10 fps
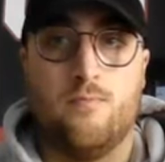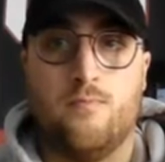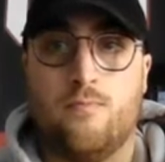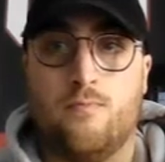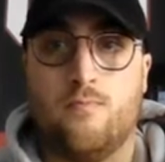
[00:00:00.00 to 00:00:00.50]

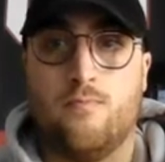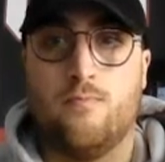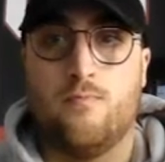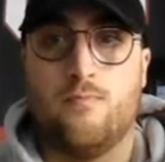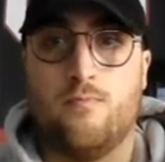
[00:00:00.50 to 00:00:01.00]

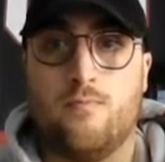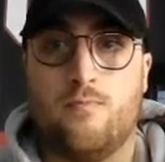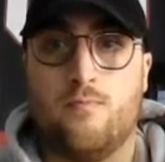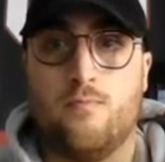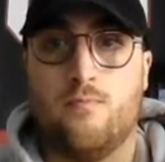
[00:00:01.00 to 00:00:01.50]

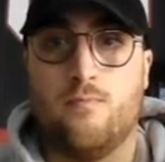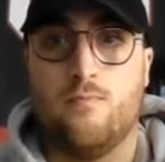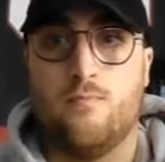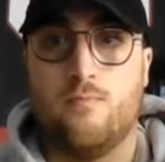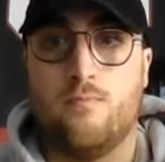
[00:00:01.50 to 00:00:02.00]

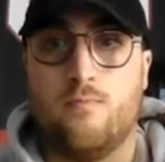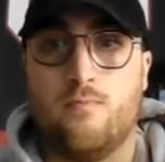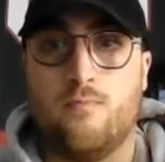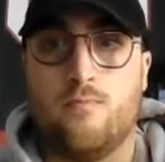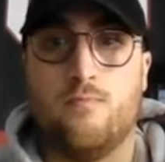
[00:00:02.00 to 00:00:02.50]

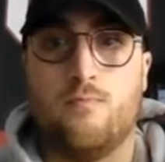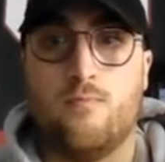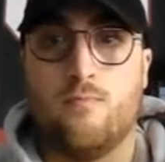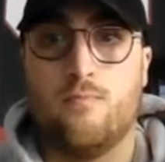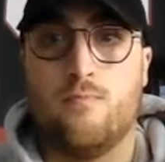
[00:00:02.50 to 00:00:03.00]

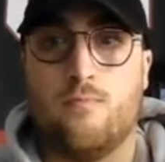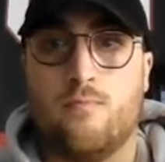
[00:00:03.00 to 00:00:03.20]
[no speech]